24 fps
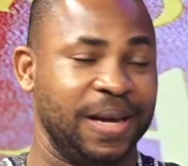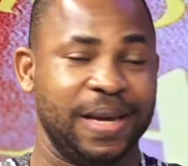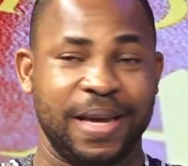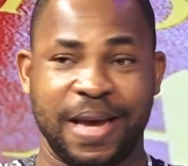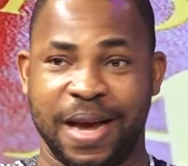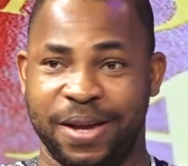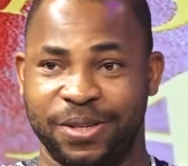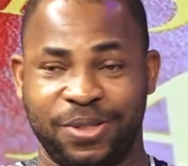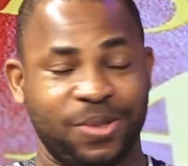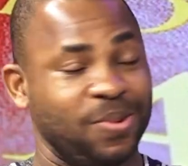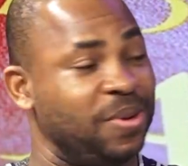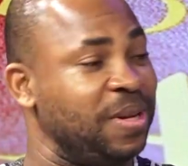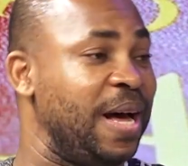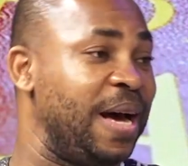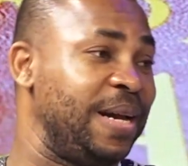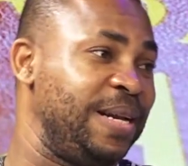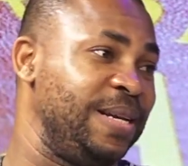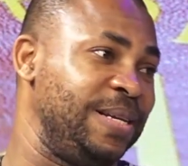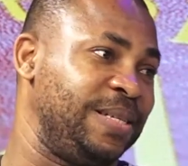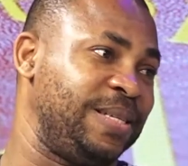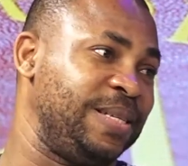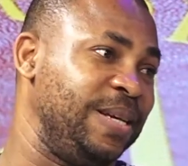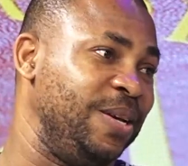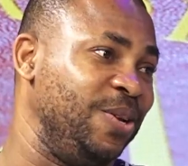So that
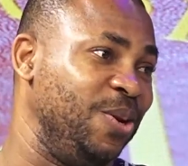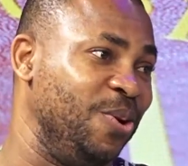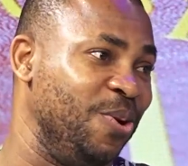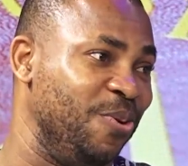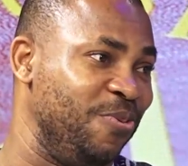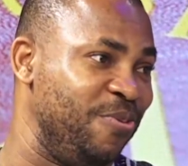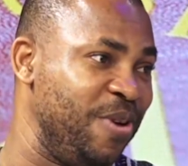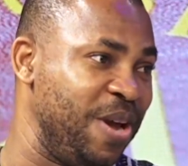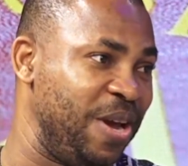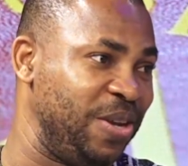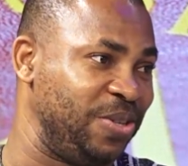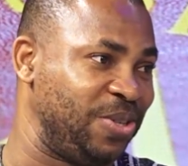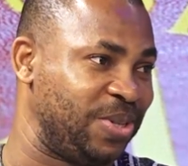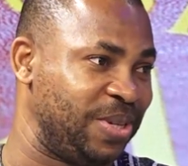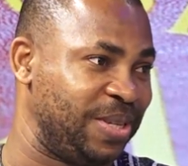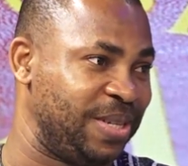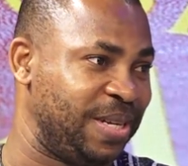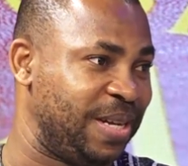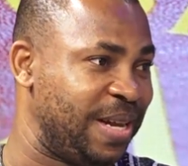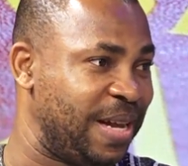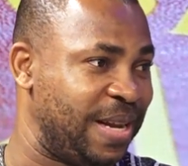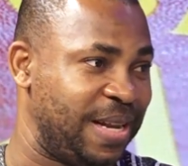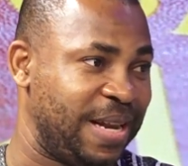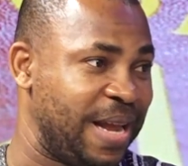is innovation,
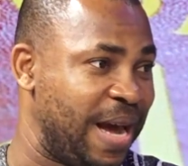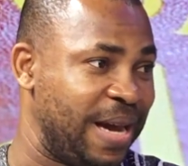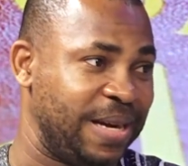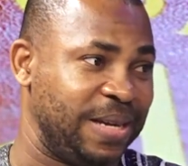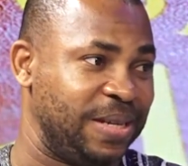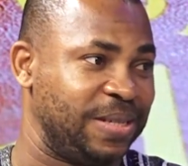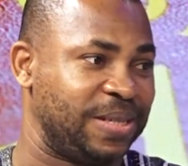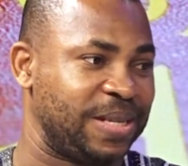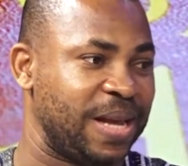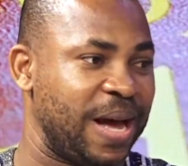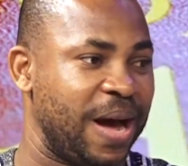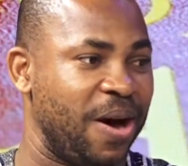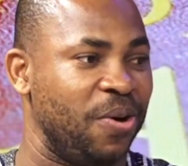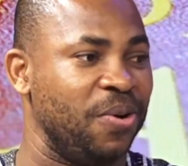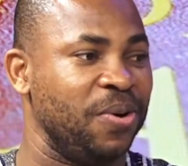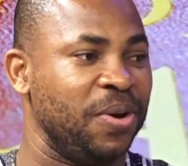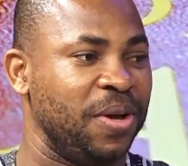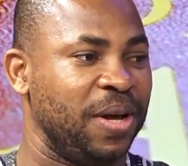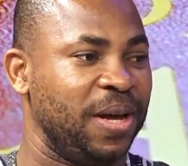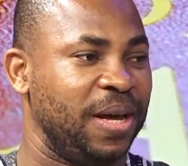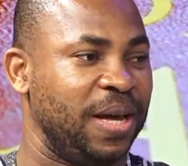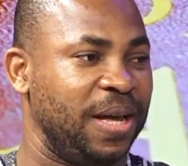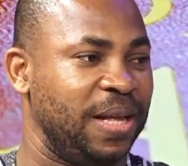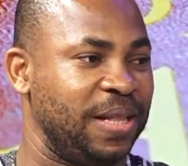and that is how
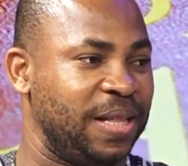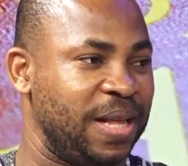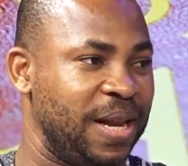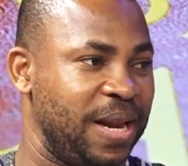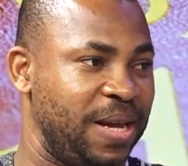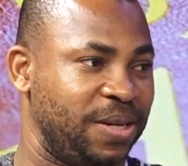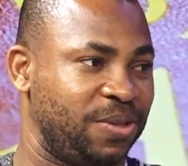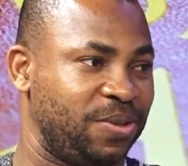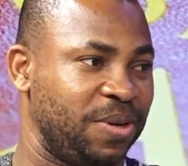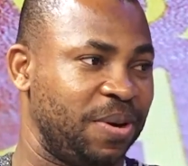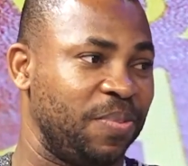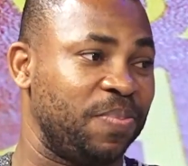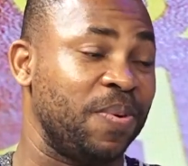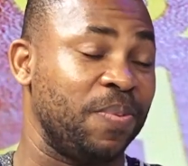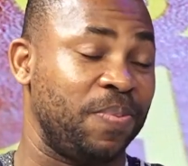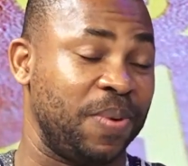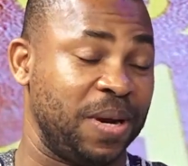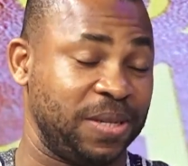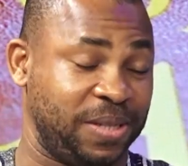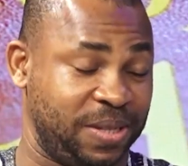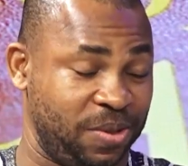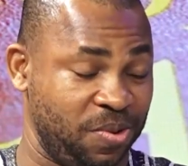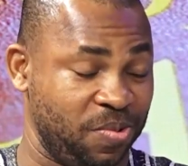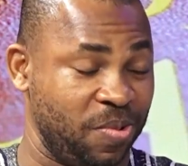intellectual
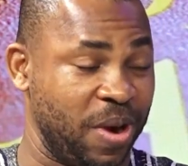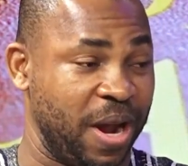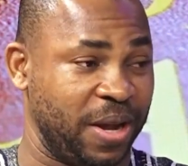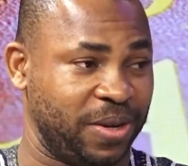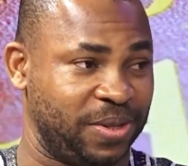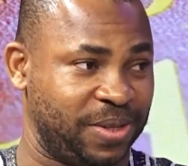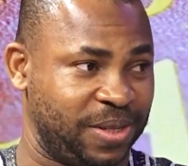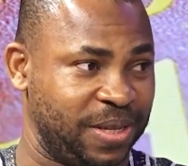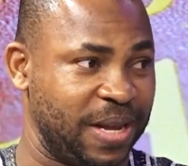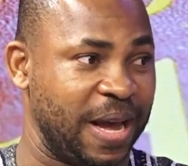property works. Yeah.